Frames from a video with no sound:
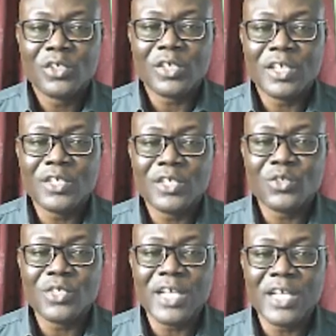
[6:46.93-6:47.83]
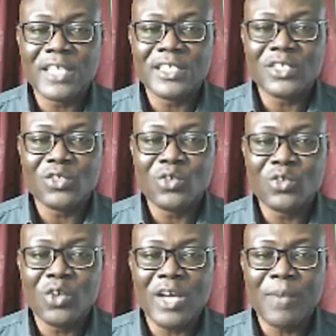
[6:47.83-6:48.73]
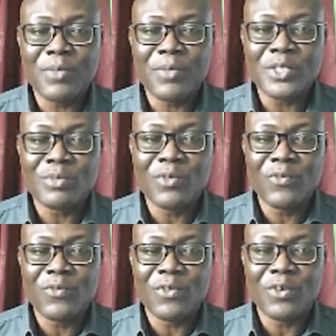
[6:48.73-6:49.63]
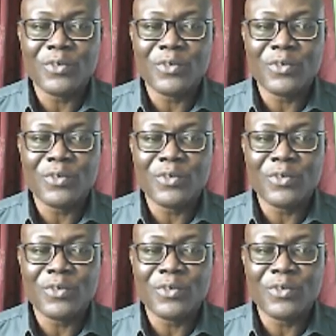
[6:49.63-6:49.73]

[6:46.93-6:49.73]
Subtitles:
okay, you see that it is no longer possible for